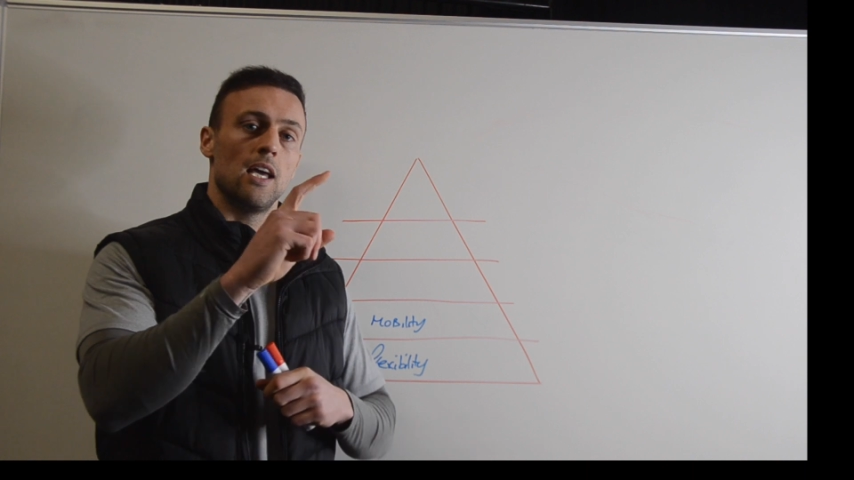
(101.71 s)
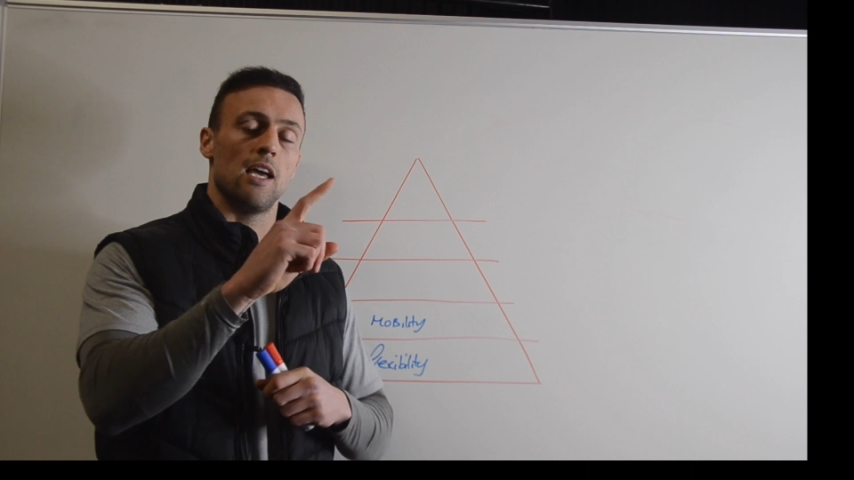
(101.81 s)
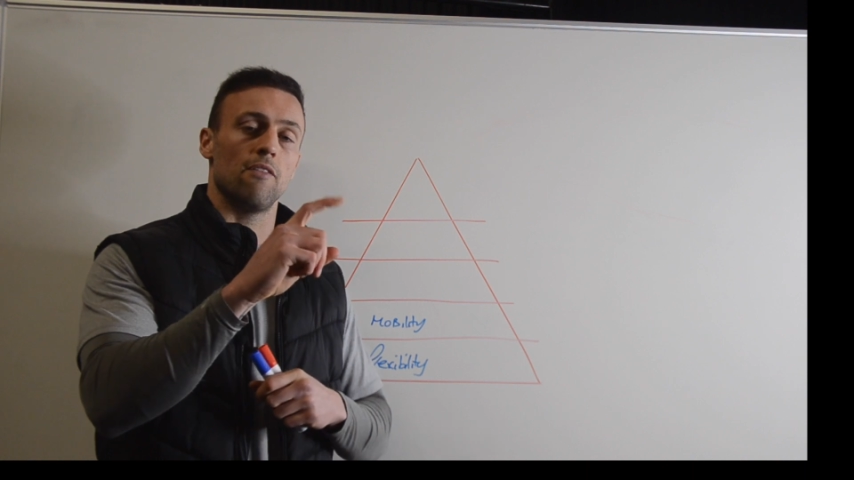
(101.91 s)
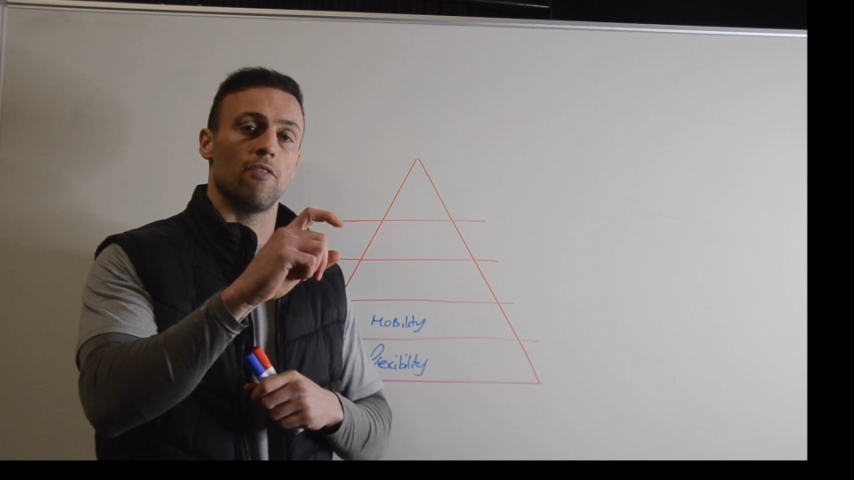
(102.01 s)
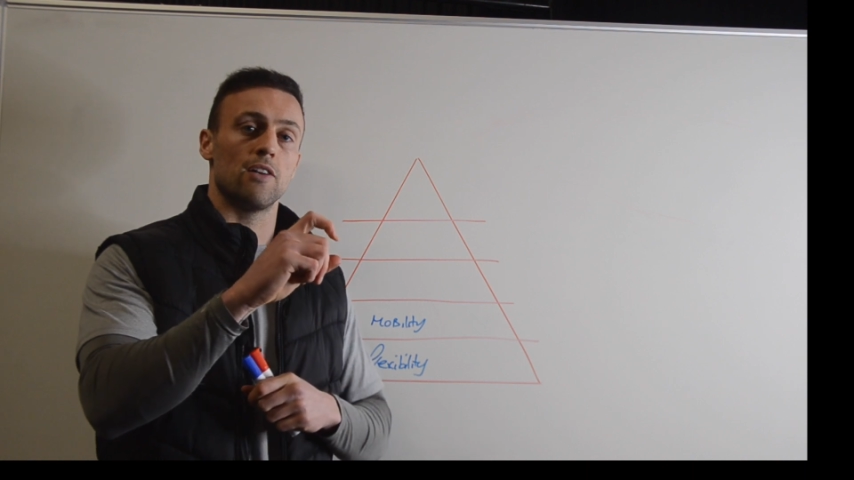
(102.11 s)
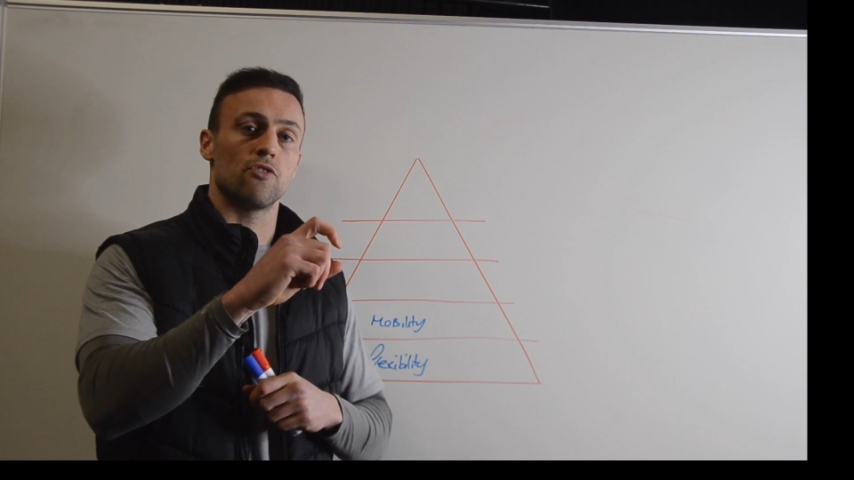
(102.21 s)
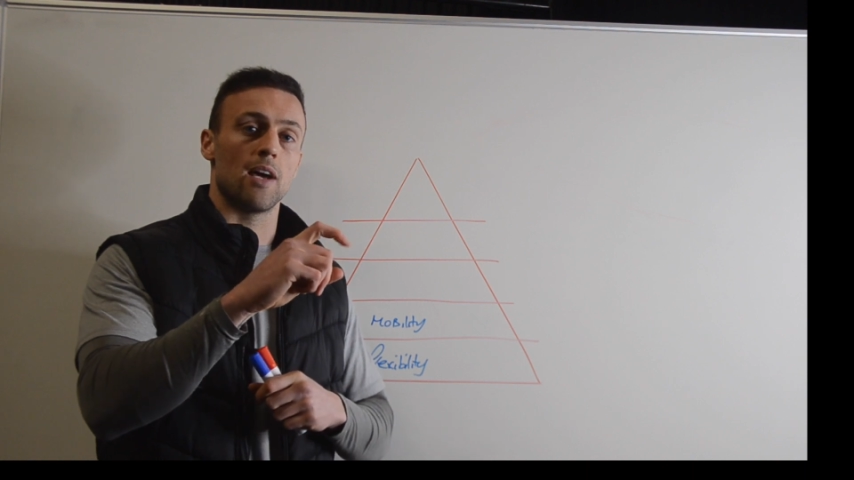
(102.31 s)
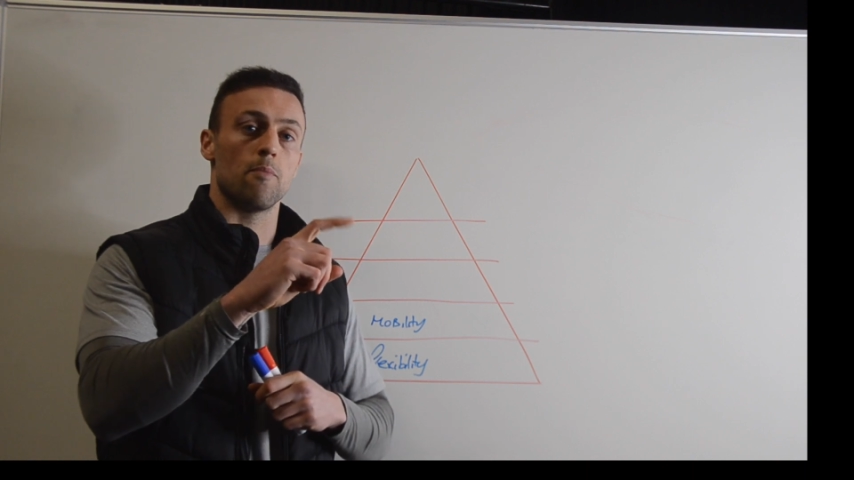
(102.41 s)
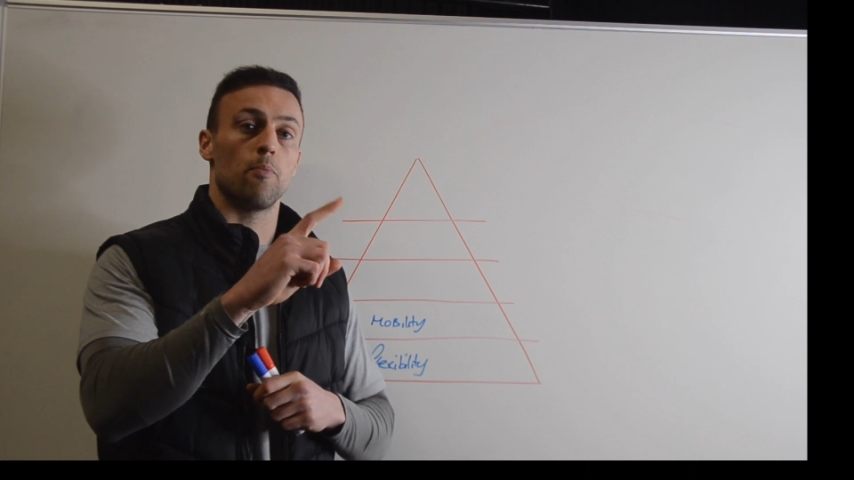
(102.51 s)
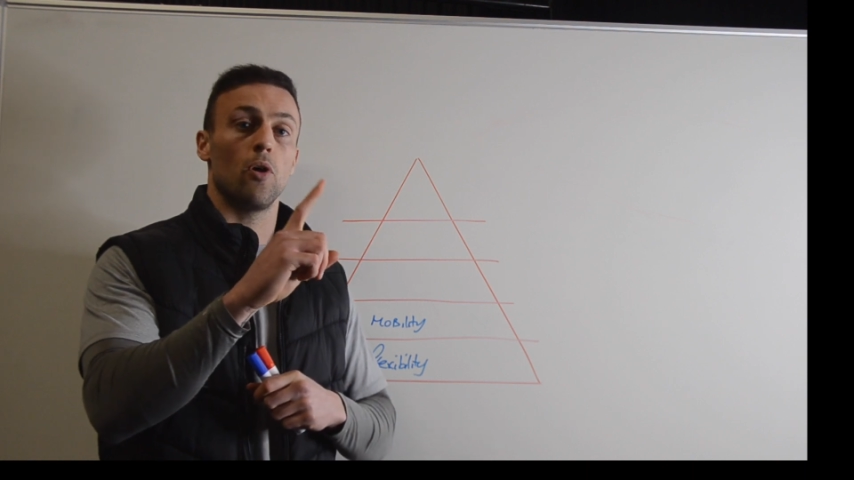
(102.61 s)
If I try
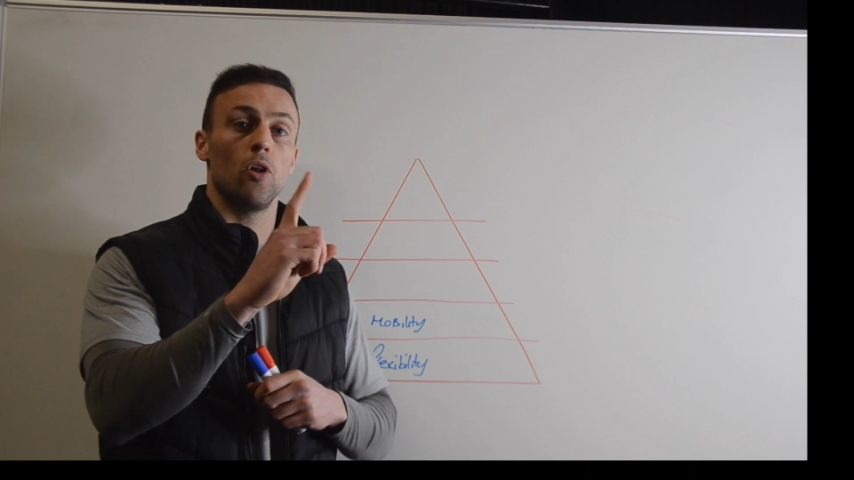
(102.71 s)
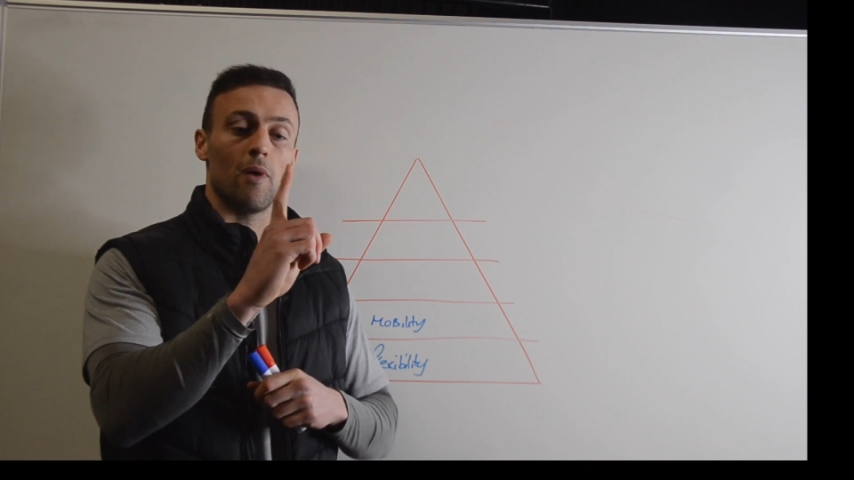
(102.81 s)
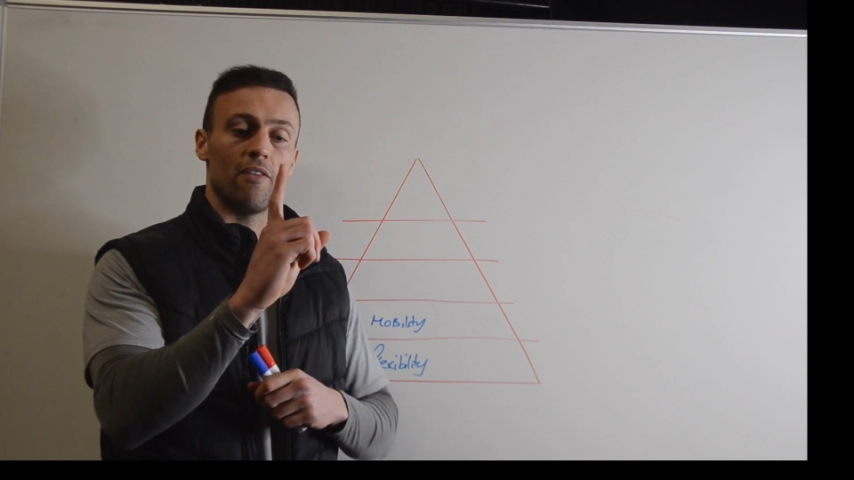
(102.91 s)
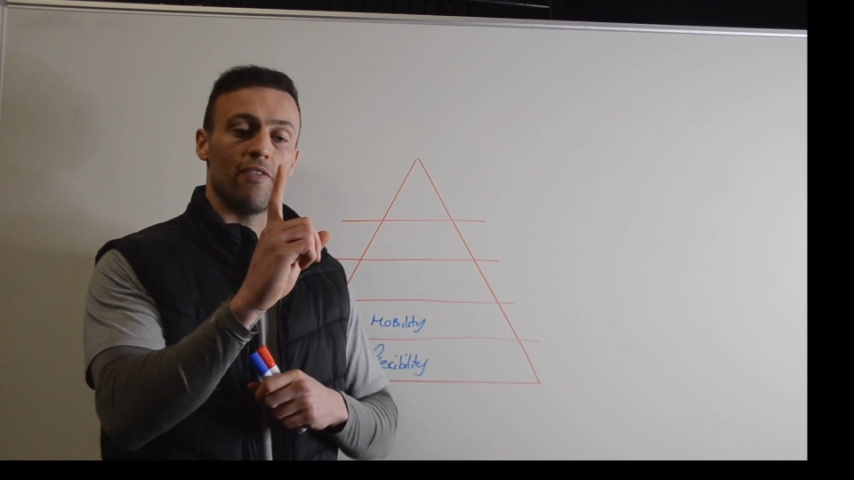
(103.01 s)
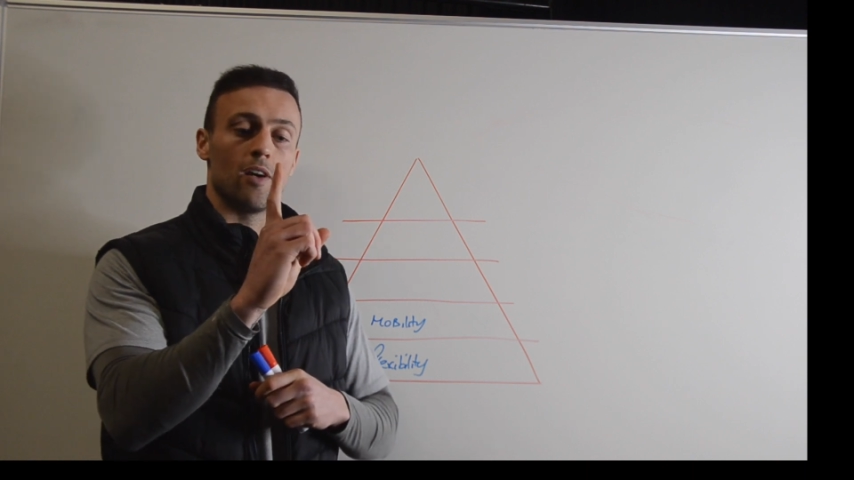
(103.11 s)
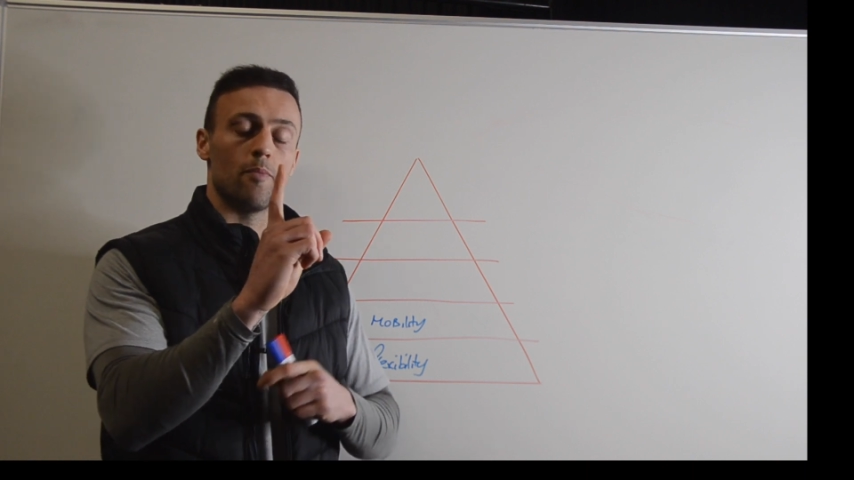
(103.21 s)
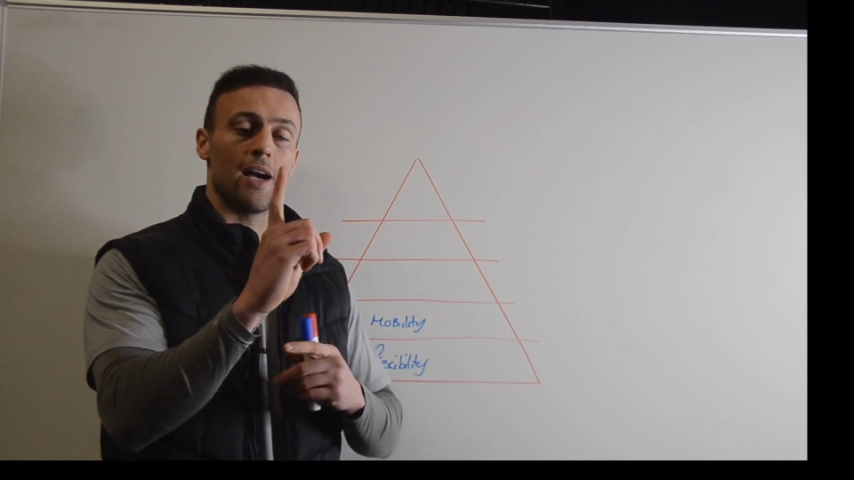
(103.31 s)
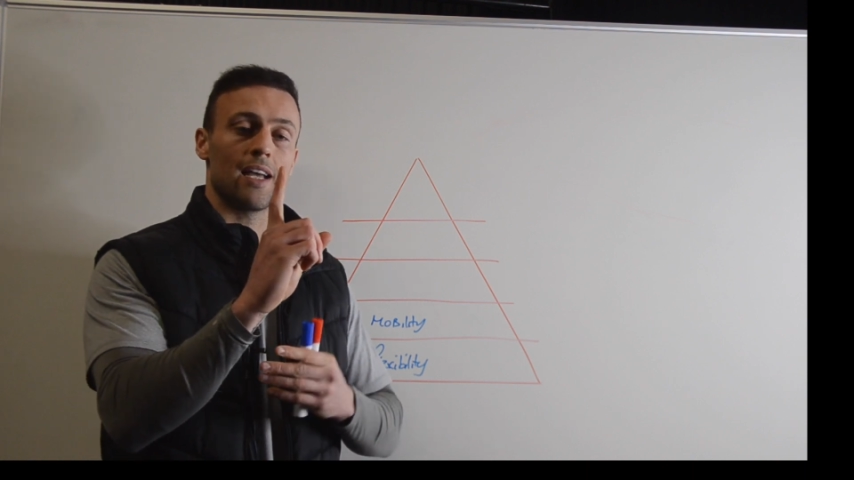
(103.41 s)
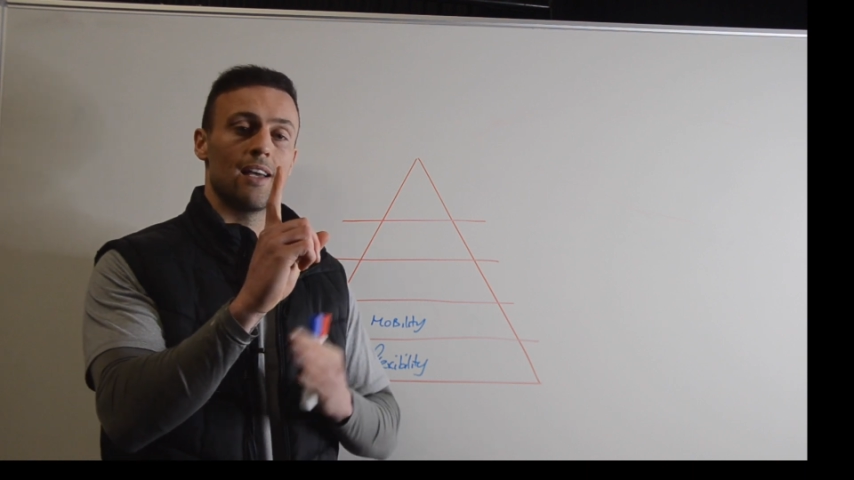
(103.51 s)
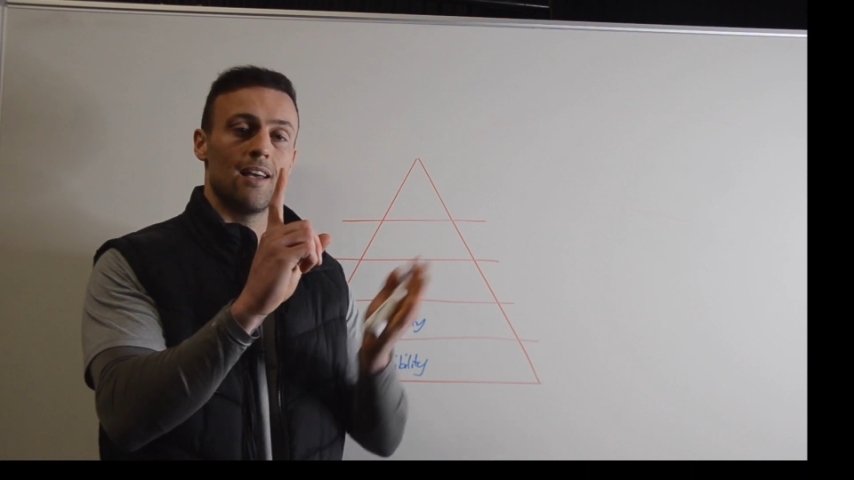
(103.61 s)
and pull my finger
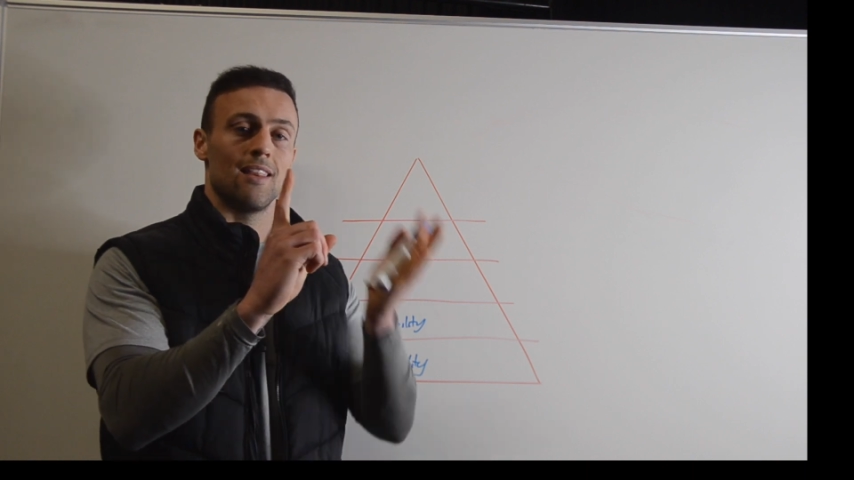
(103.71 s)
back,